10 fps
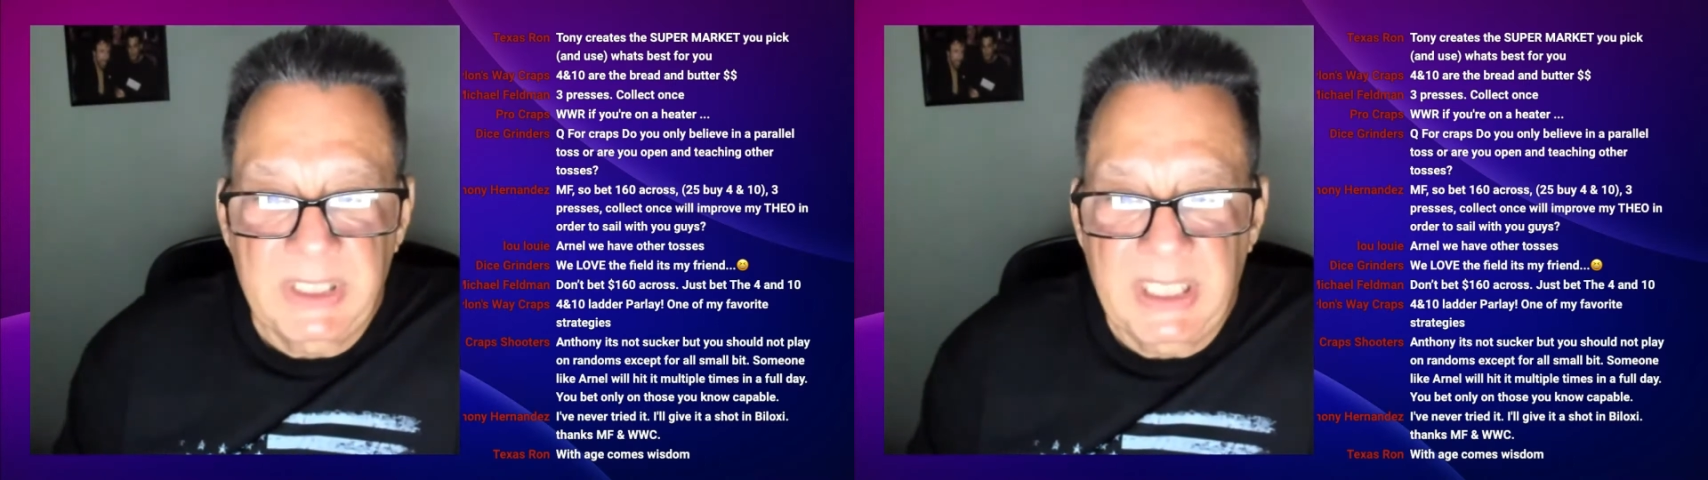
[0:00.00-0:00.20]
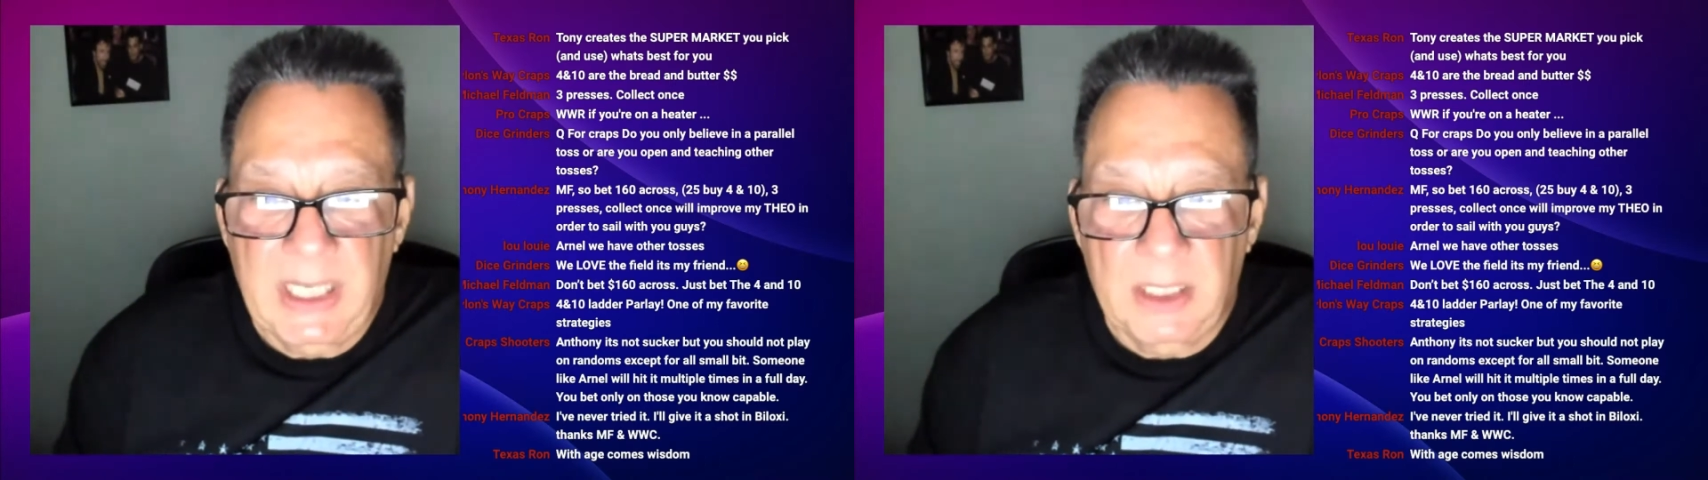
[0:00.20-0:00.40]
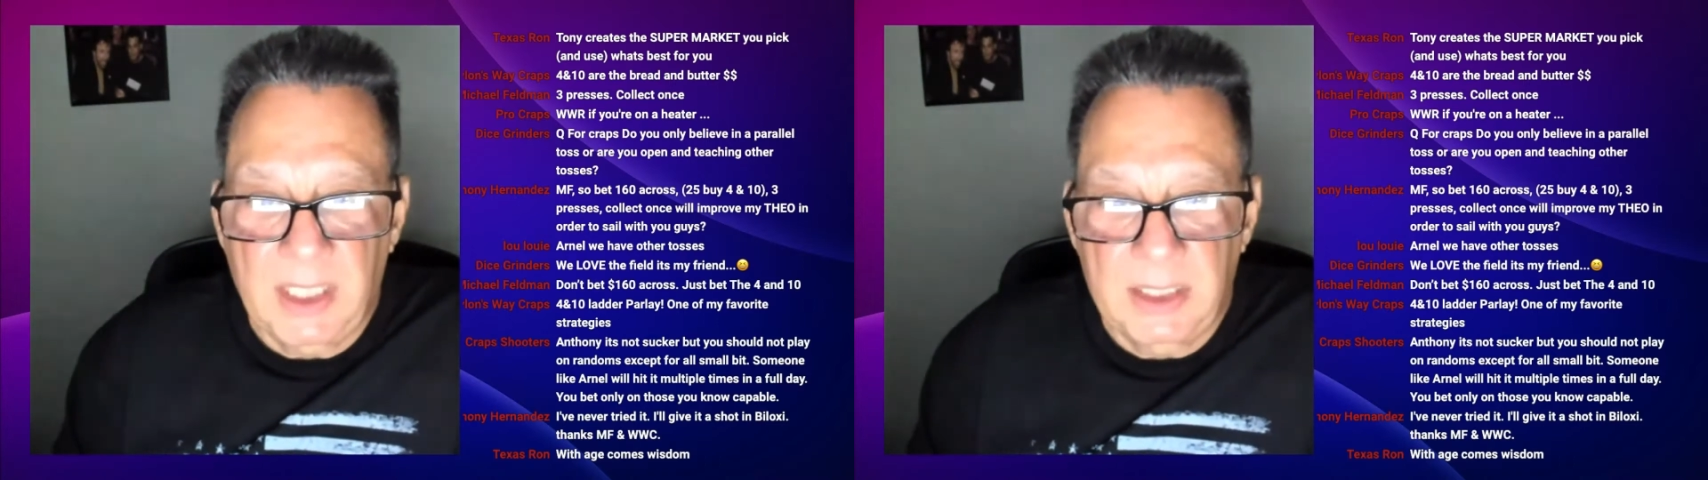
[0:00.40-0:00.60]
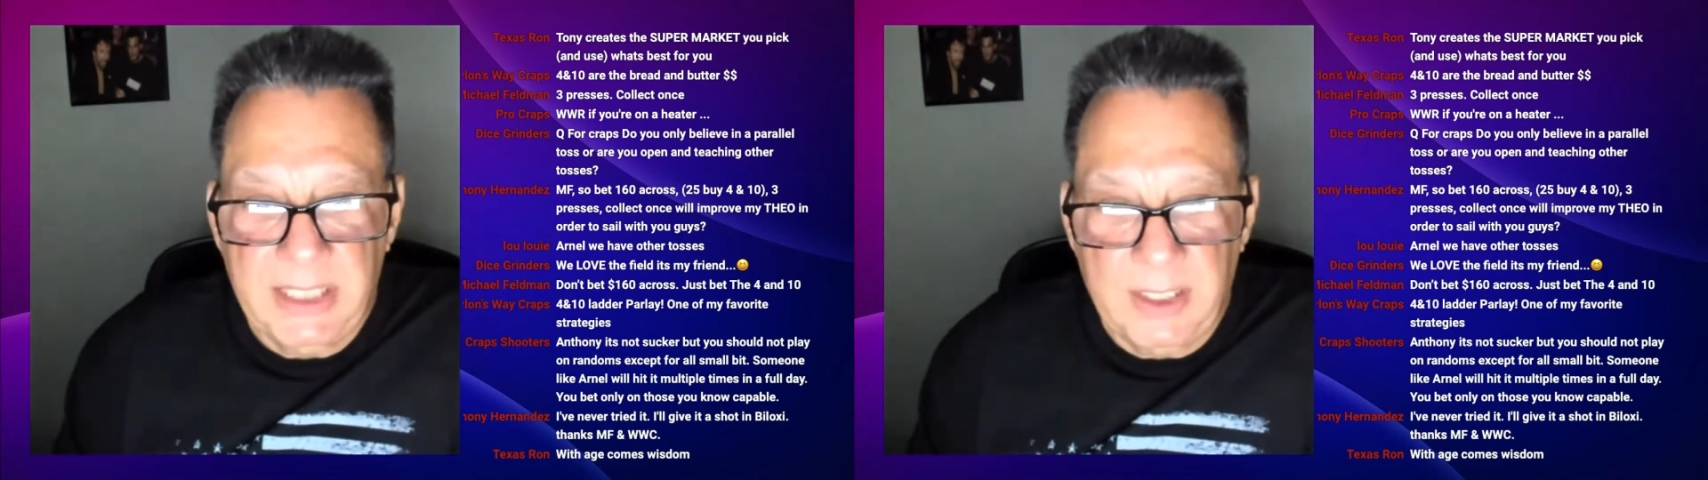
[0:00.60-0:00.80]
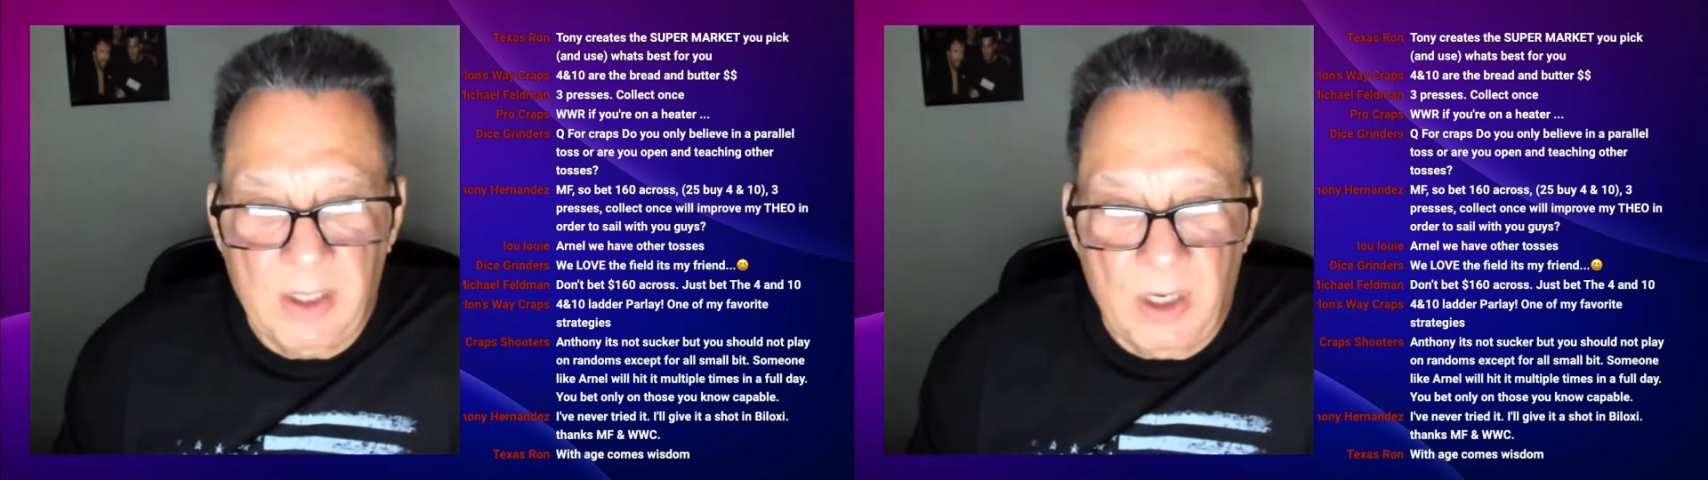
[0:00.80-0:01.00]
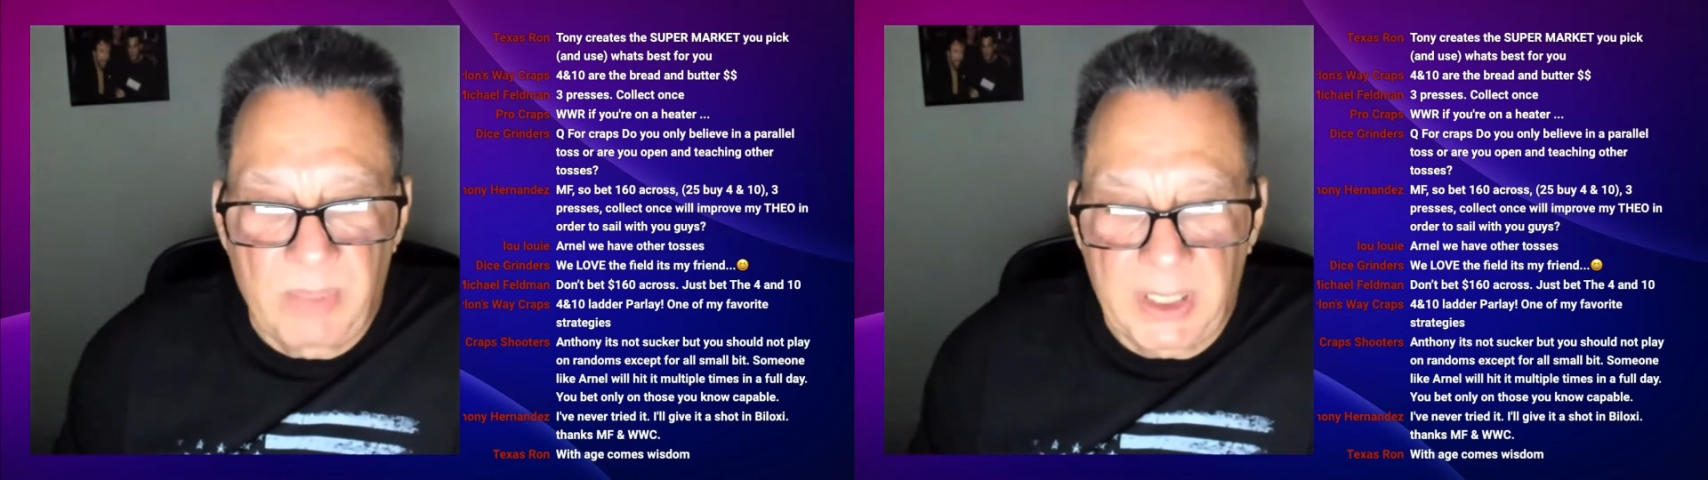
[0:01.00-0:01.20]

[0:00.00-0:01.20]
but then I'll take all